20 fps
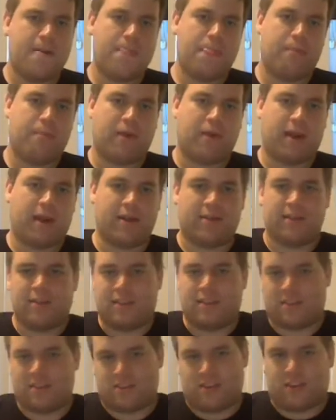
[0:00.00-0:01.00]
But I think
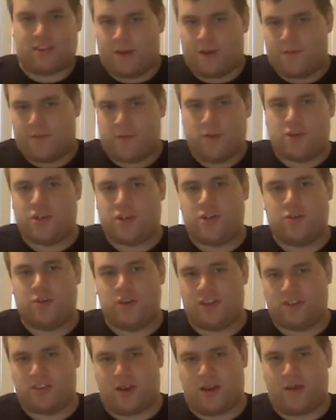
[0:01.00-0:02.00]
there's the governor
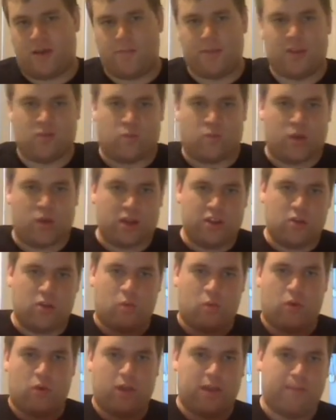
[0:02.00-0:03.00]
shooting zombies while you're
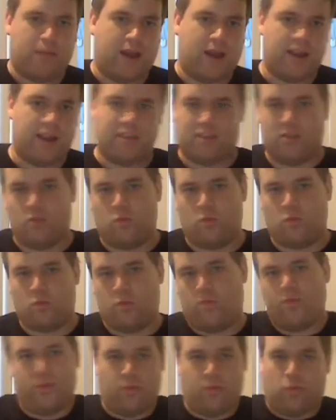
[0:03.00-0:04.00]
walking by. So
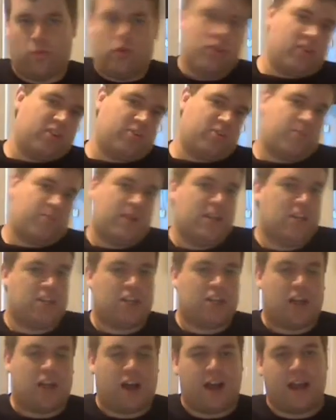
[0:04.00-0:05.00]
the walker's being
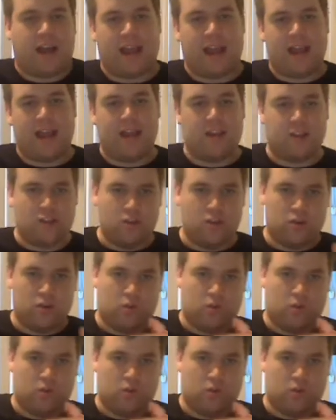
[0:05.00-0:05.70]
shot, and you're